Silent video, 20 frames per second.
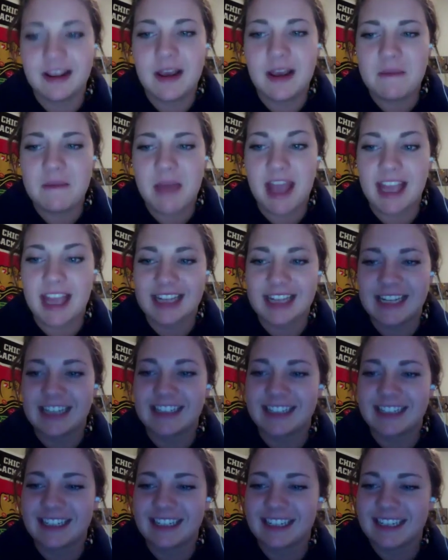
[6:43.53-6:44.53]
paying
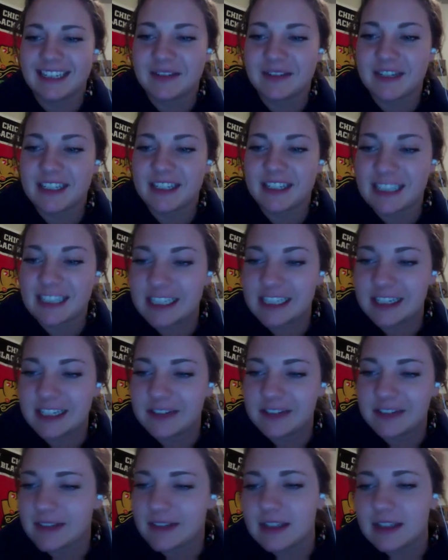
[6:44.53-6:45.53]
attention as much as I should
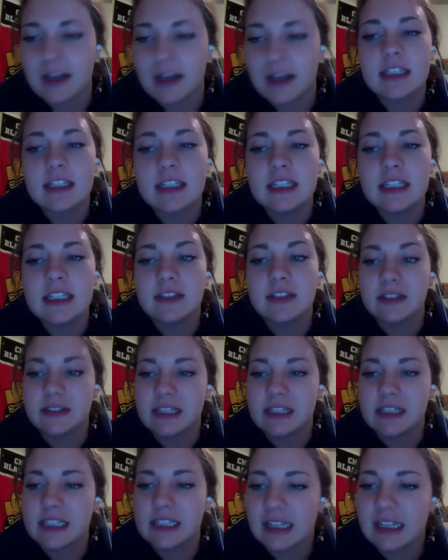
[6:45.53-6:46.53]
have been. So I just need to
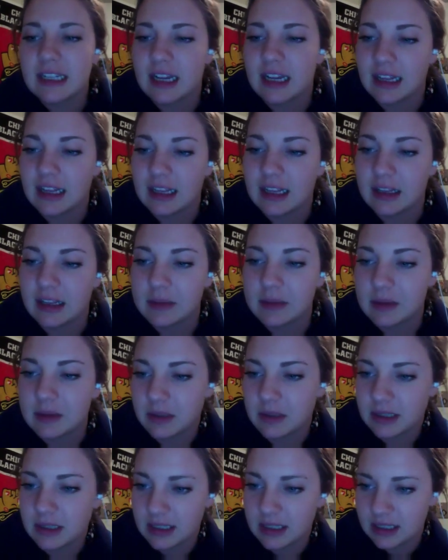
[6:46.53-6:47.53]
reread it, and then I think it'll make
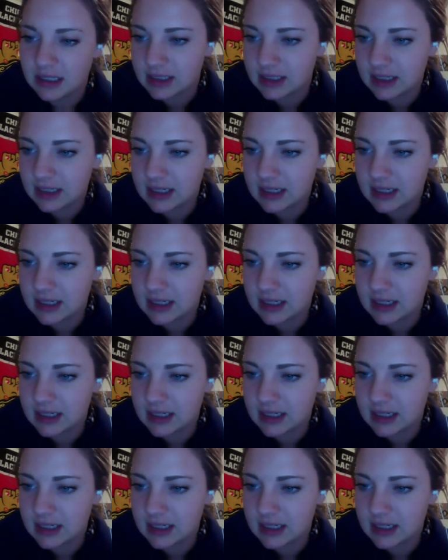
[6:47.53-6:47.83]
more sense.